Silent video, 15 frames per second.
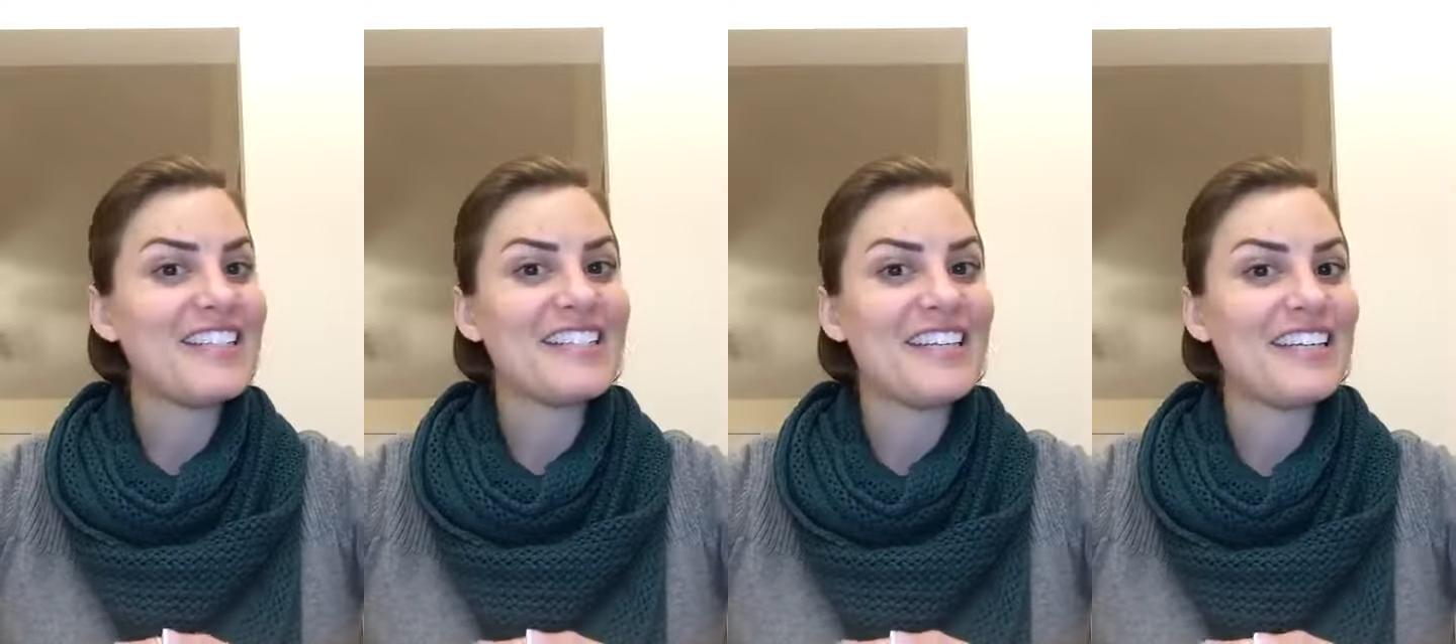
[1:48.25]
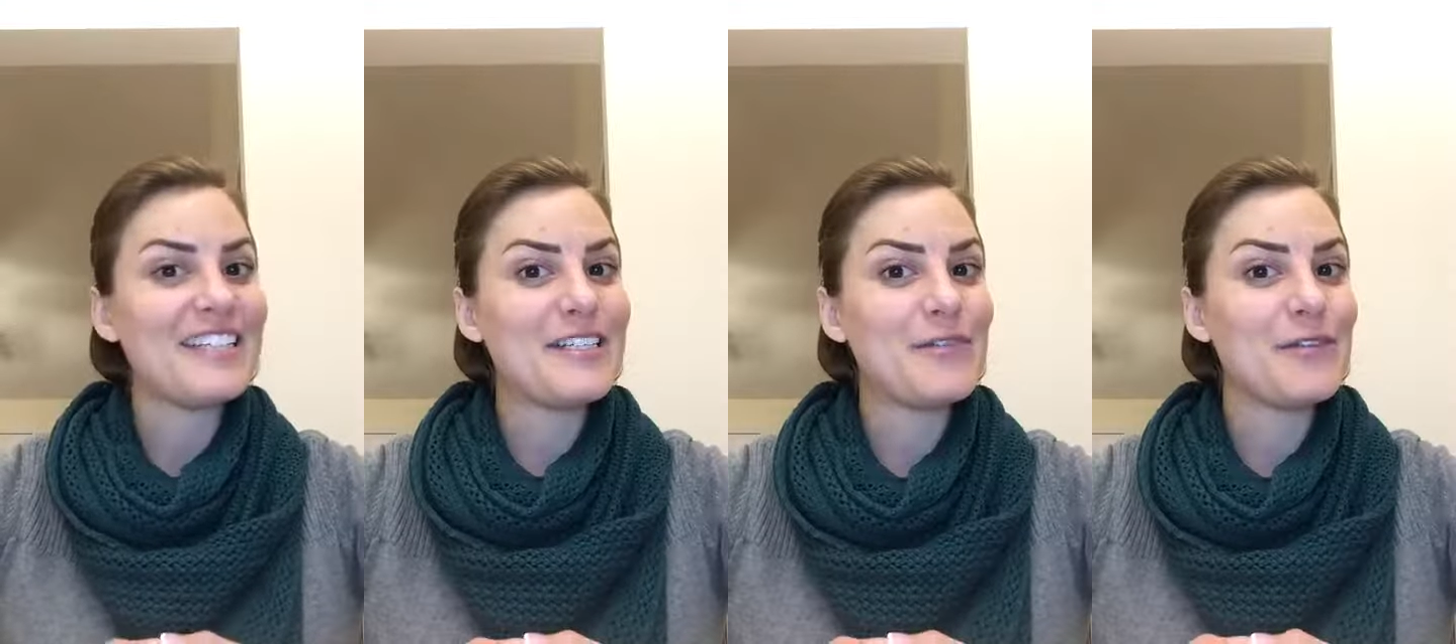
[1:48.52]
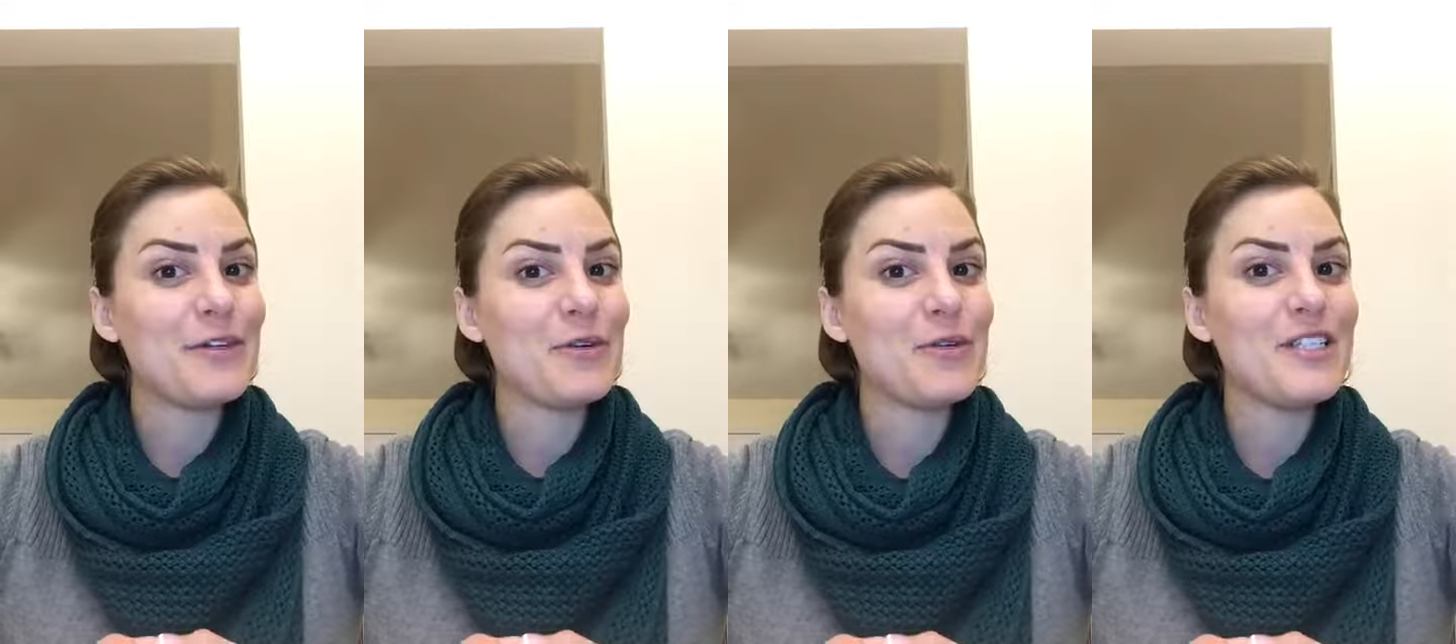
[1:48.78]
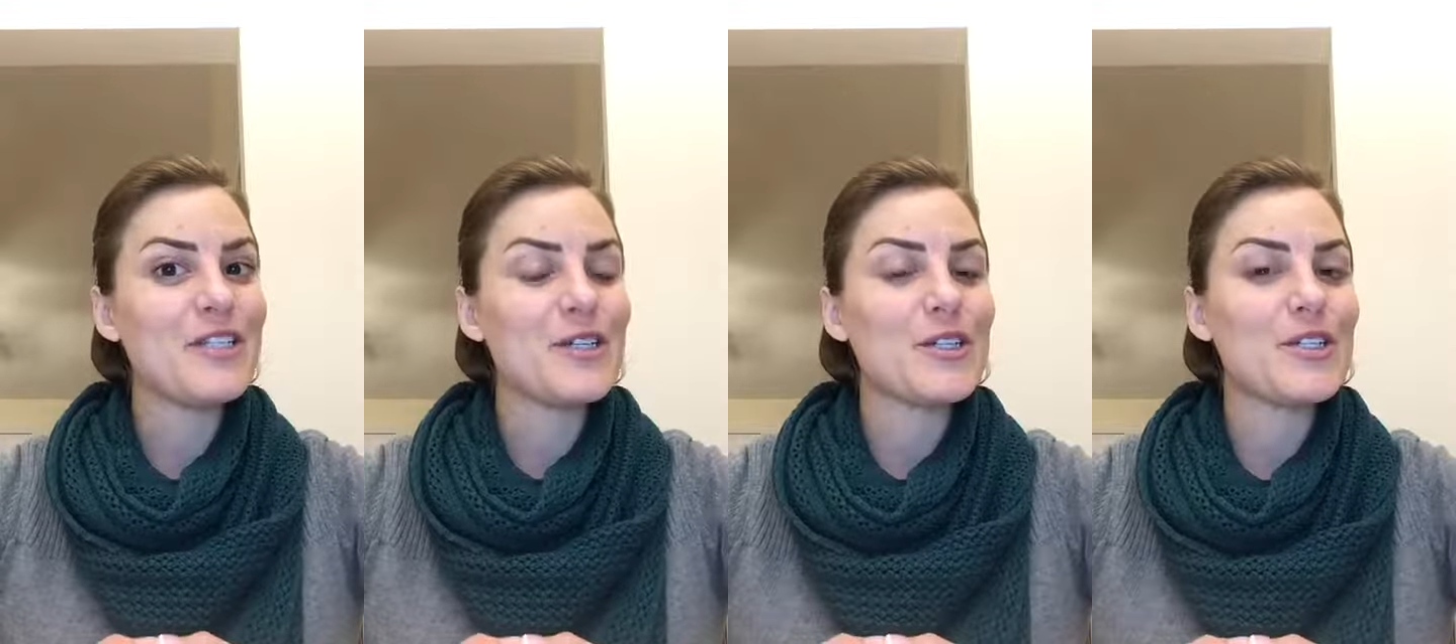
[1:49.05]
scientific
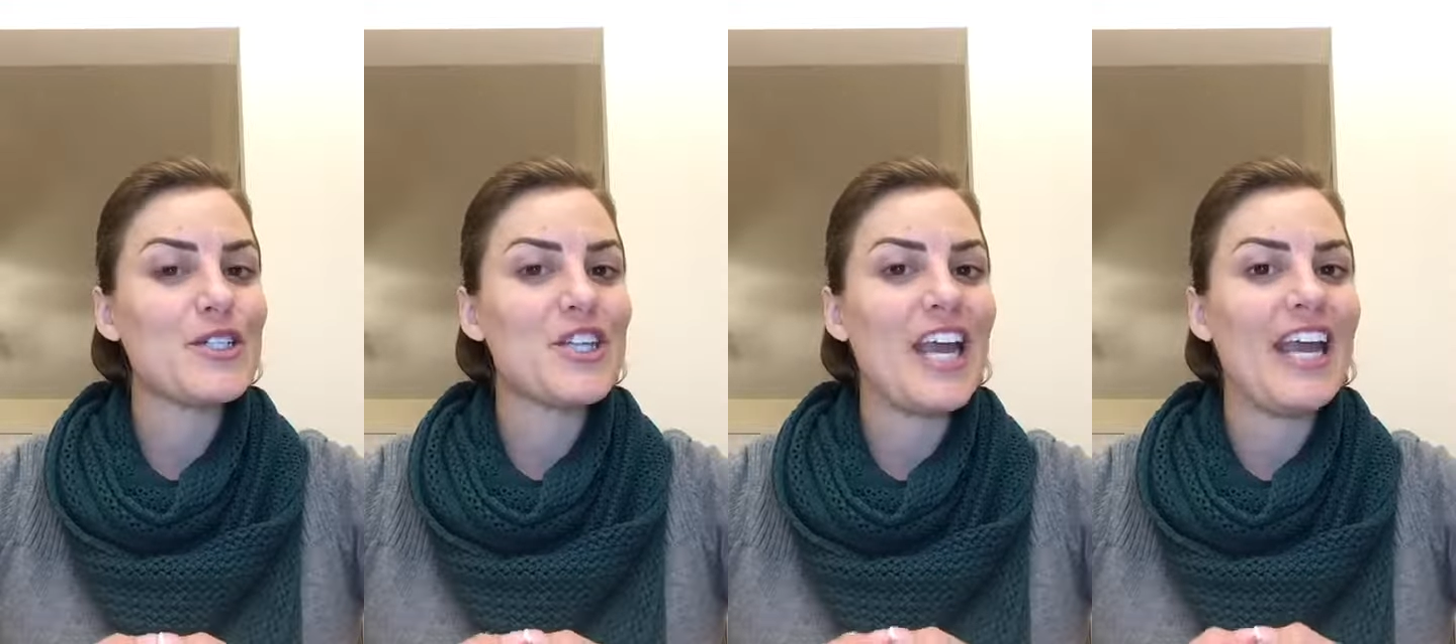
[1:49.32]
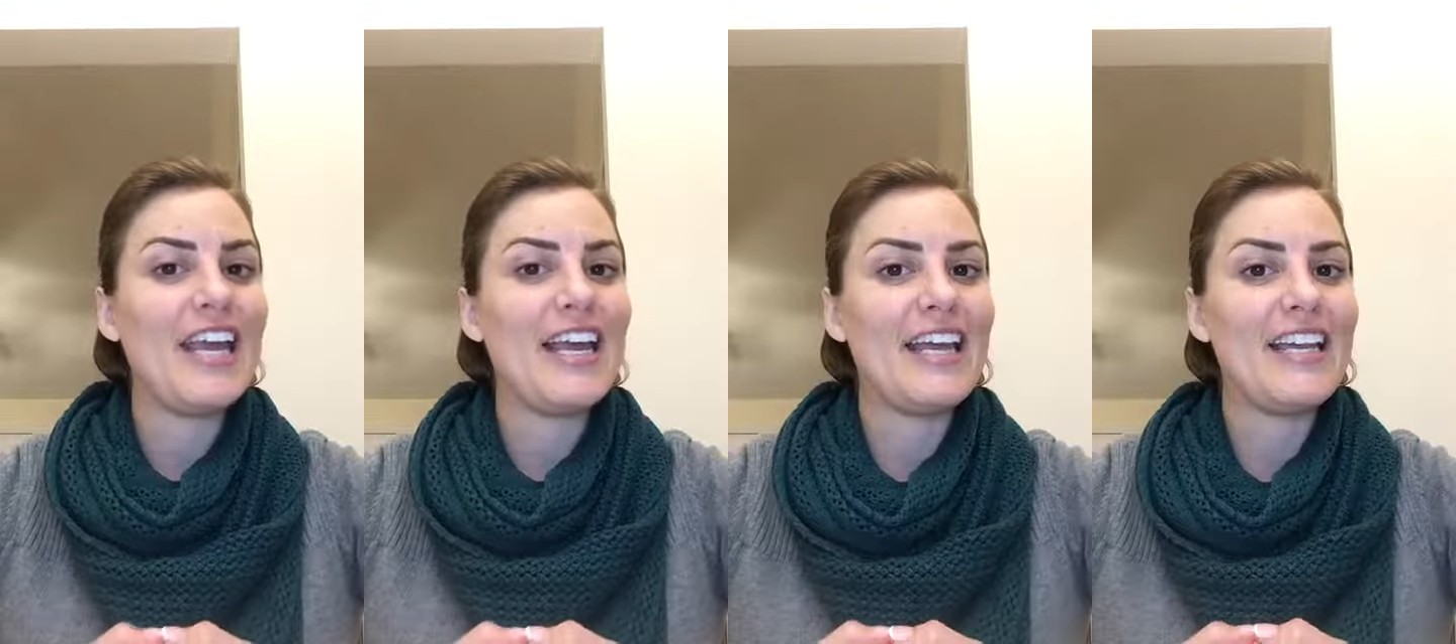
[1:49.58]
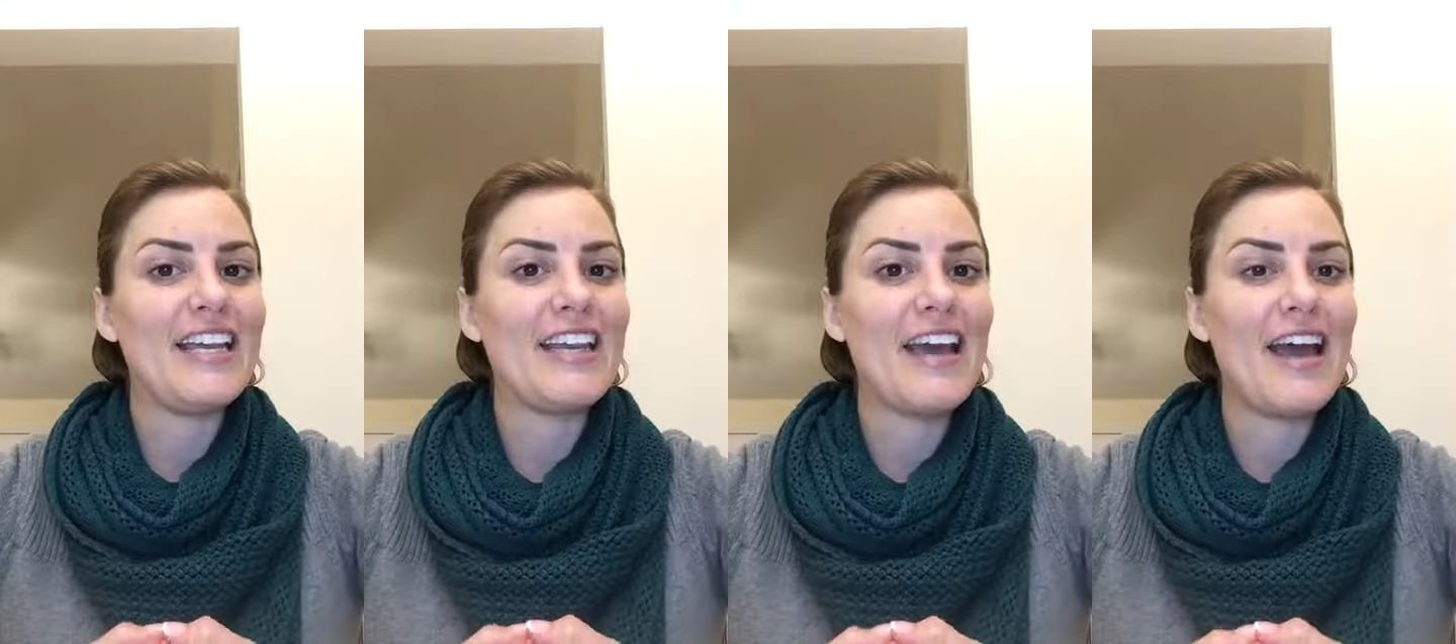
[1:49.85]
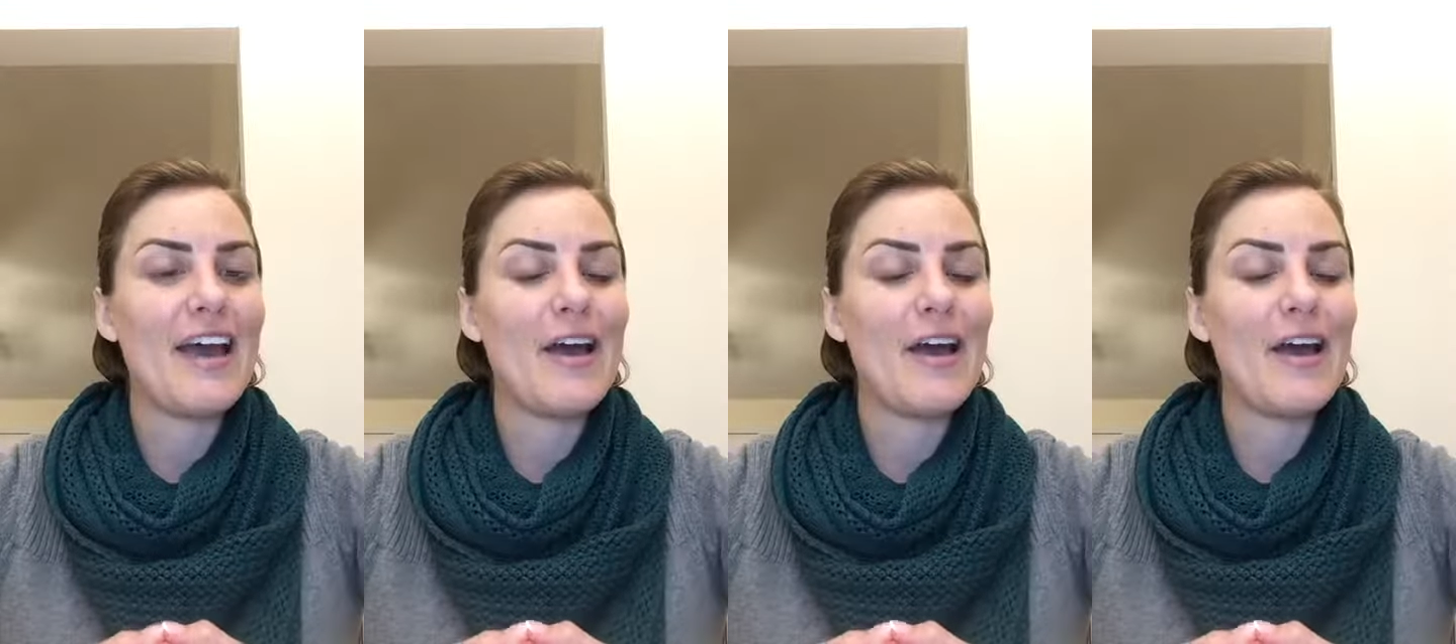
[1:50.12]
research, and